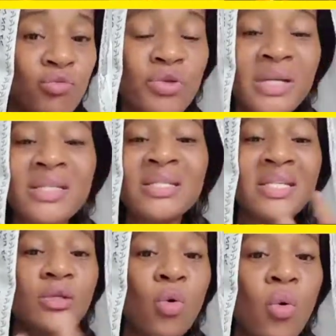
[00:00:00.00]

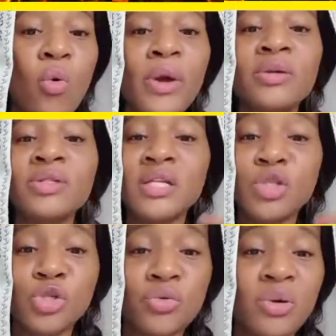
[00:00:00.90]
rinsed and oiled and
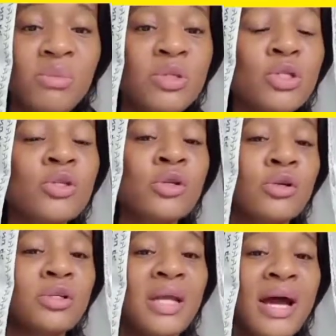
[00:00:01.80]
trimmed to
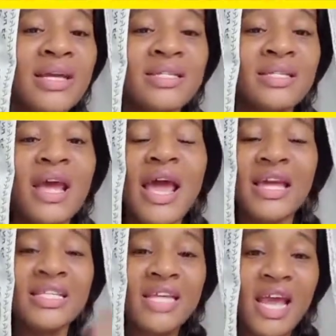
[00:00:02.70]
look nice,
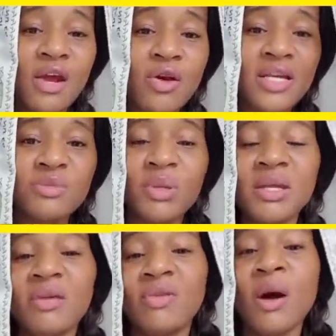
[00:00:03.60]
and his hair has been
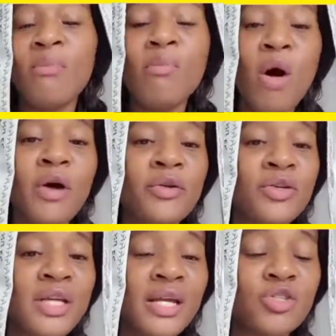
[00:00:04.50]
given a
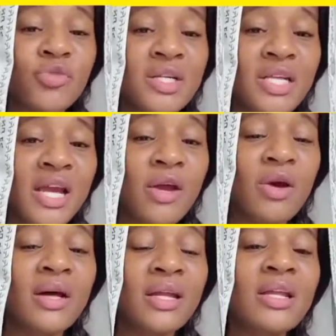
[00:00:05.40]
modern day trendy
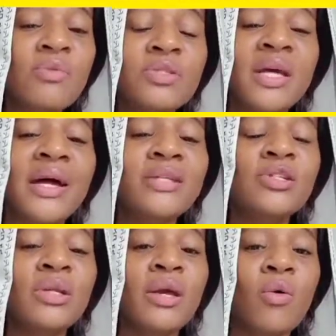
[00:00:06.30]
haircut, and he was
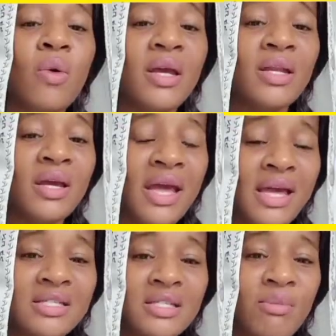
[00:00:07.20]
actually quite a
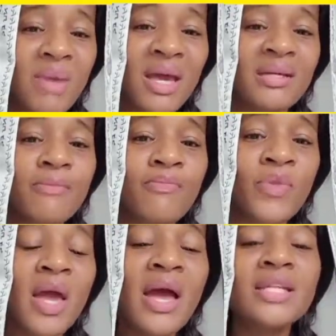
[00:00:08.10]
handsome man.
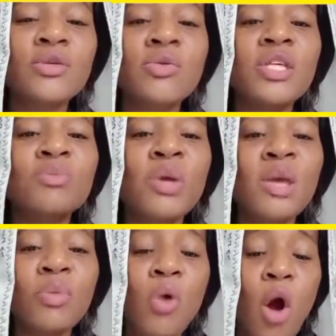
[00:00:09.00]
And so these
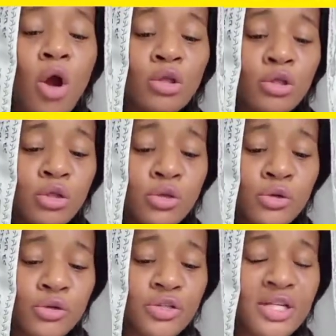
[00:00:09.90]
people are
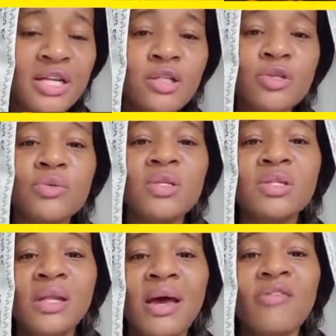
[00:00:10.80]
lured into
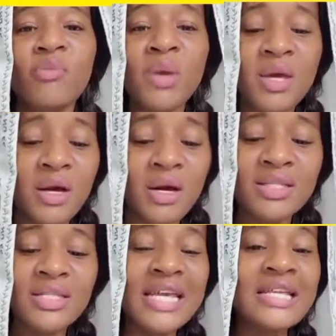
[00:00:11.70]
this life
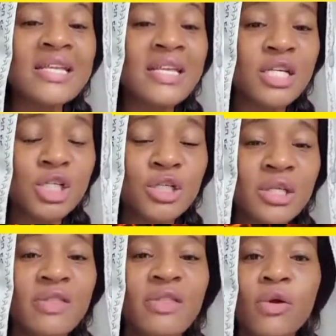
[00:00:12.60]
because
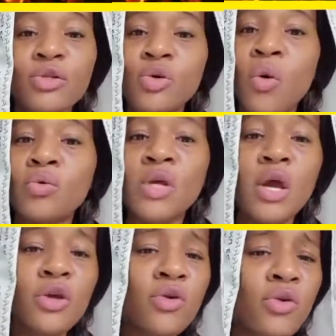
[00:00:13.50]
initially they're told,
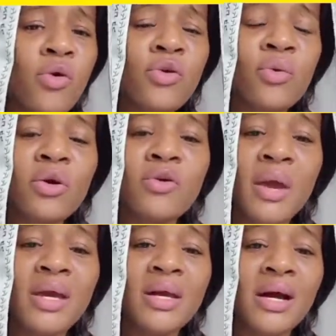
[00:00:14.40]
you know, you're a
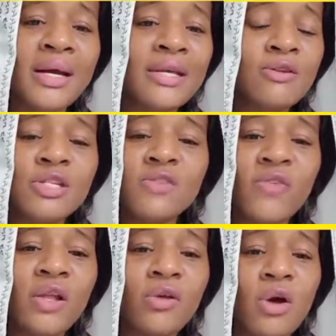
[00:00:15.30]
great guy and you just
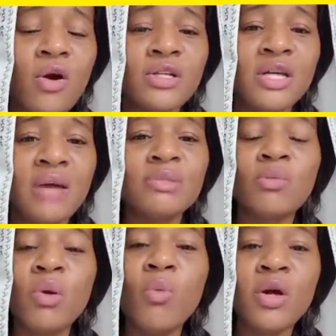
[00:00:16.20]
fell on hard times
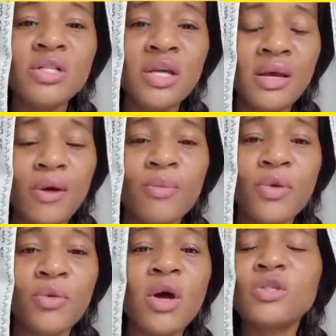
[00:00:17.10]
and we want to help
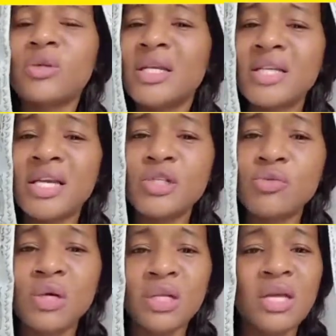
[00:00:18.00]
you, so let's get you
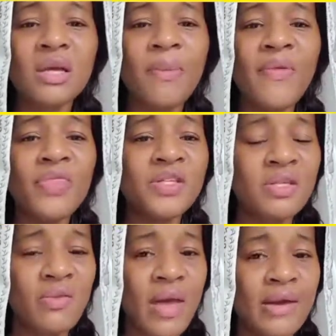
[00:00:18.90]
cleaned up and
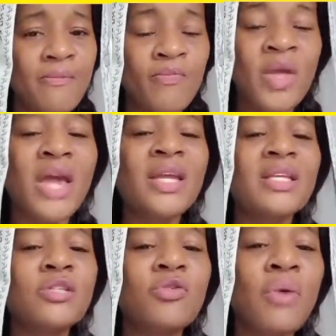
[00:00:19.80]
this and that. And
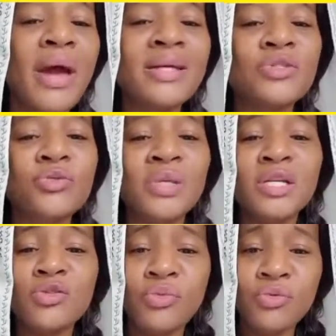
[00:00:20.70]
it is gradually
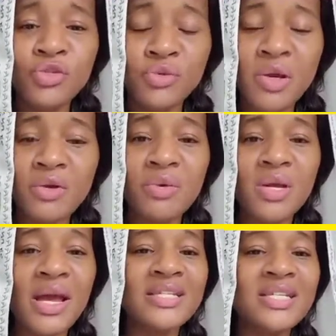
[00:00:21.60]
through
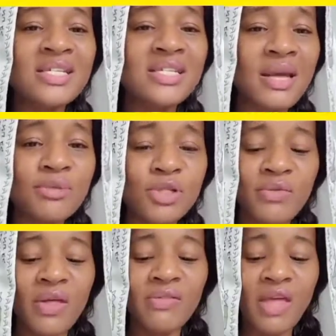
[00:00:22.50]
trickery and
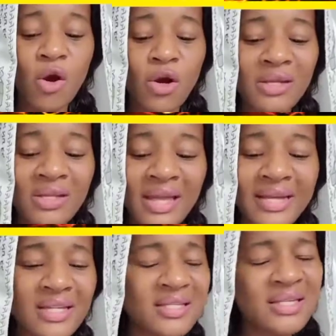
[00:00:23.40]
deception that they are
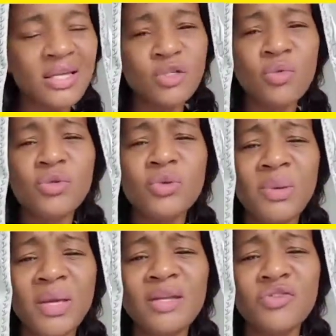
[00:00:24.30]
led and saying, so would you
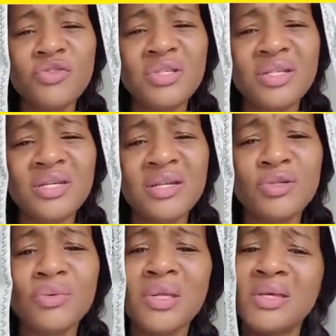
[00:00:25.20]
be interested in
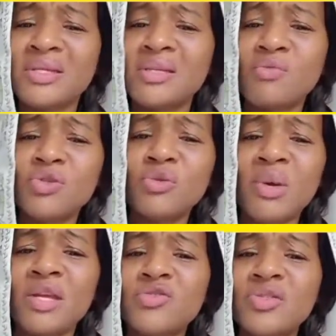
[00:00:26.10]
doing this, and would you
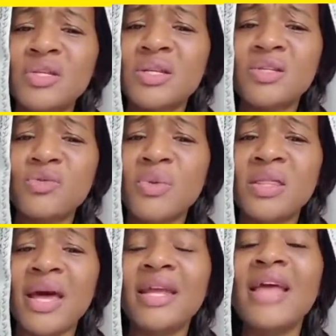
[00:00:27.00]
be interested in
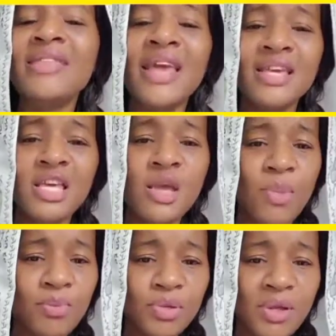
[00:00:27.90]
doing that? And they keep
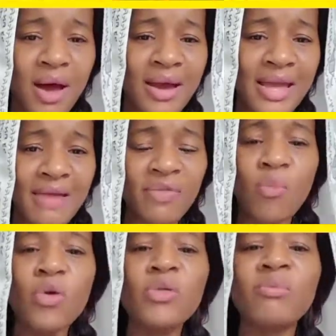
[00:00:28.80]
plying
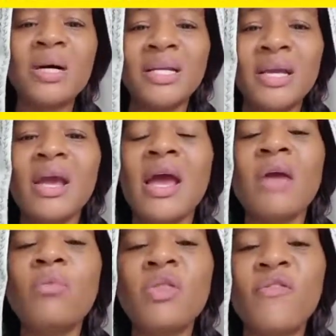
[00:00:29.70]
them with money money
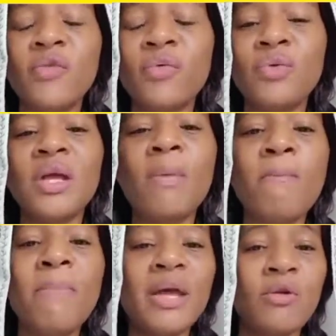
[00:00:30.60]
and with food and a
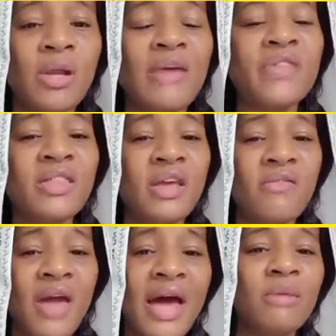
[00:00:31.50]
better life that
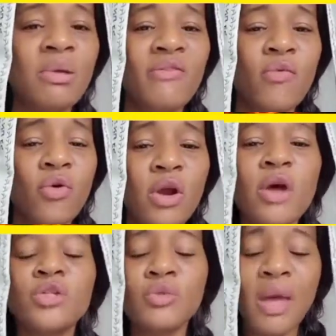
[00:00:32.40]
they've had before,
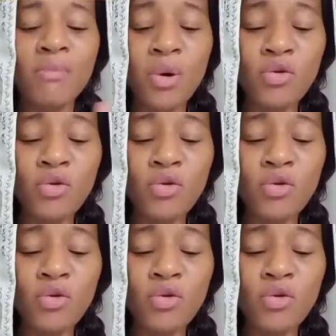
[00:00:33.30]
so that